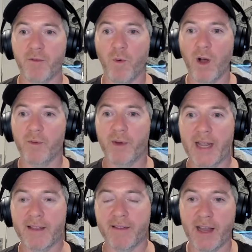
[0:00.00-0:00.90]
while we
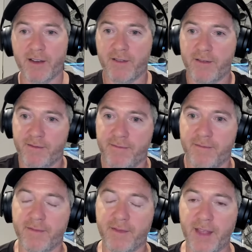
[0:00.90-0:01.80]
get
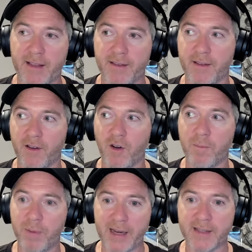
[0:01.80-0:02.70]
that
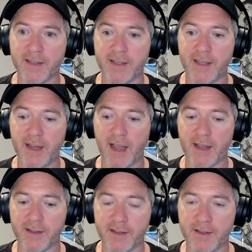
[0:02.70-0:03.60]
complexity
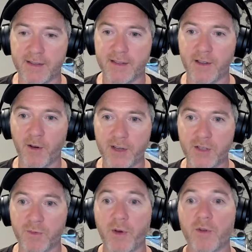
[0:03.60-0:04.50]
and
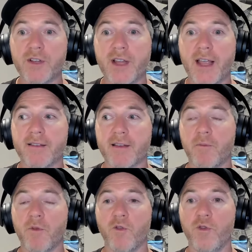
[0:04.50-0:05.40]
slowness, we also get
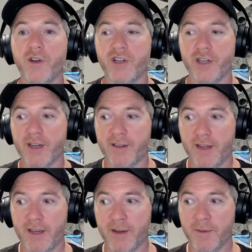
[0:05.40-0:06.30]
some
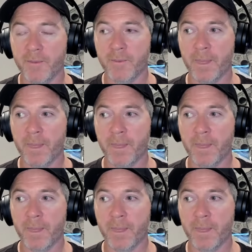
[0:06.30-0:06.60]
rigidity,